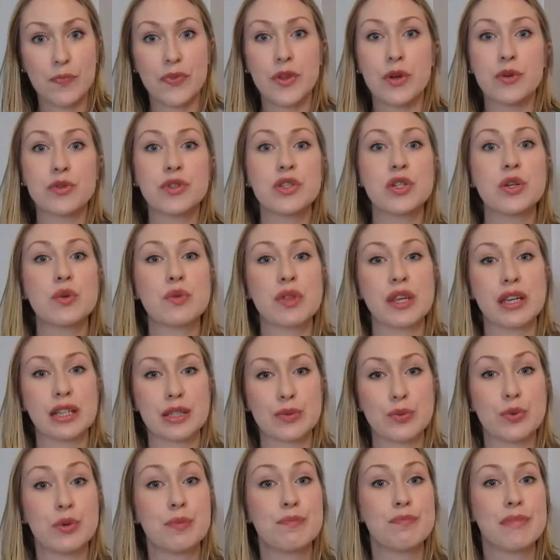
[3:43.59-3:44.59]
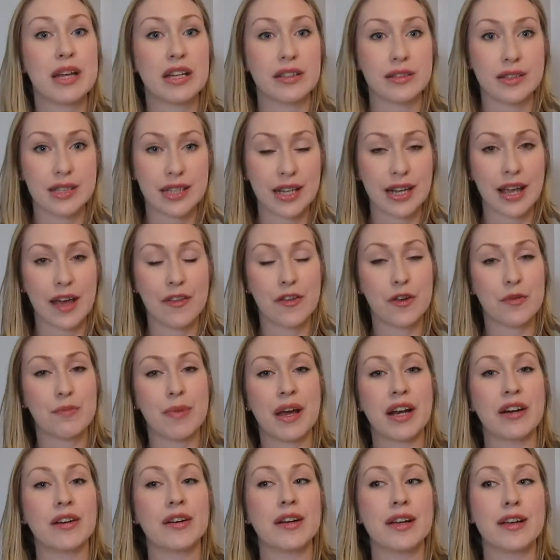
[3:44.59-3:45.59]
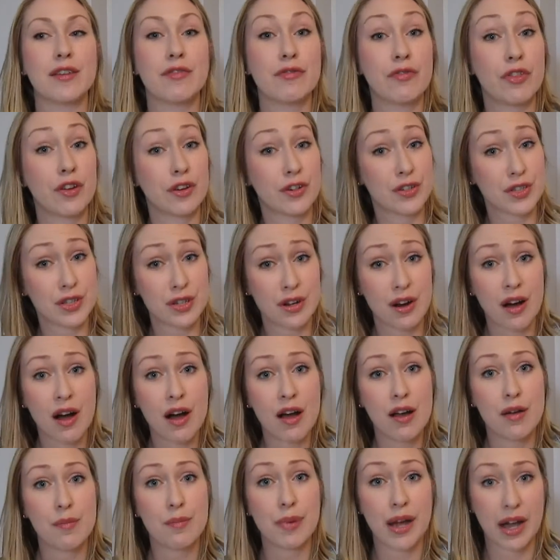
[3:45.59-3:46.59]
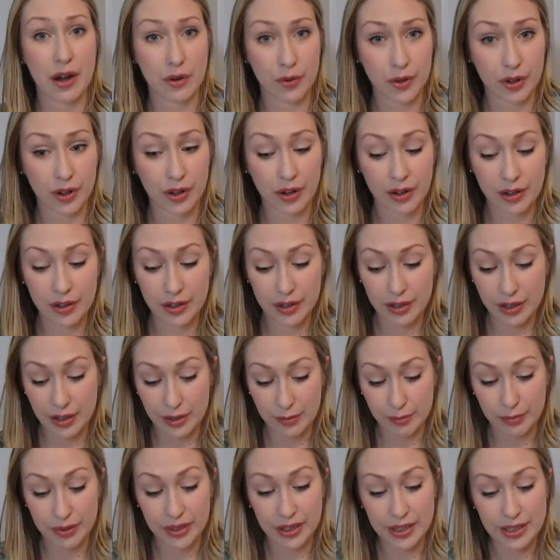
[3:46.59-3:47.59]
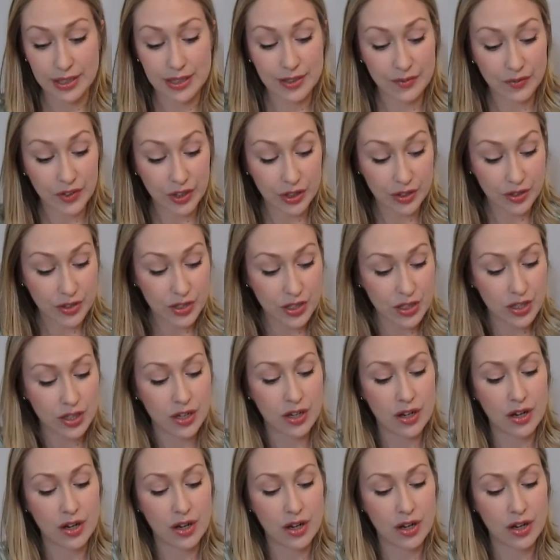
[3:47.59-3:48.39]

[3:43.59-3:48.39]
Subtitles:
those two things will meld together better if there's not powder in place first.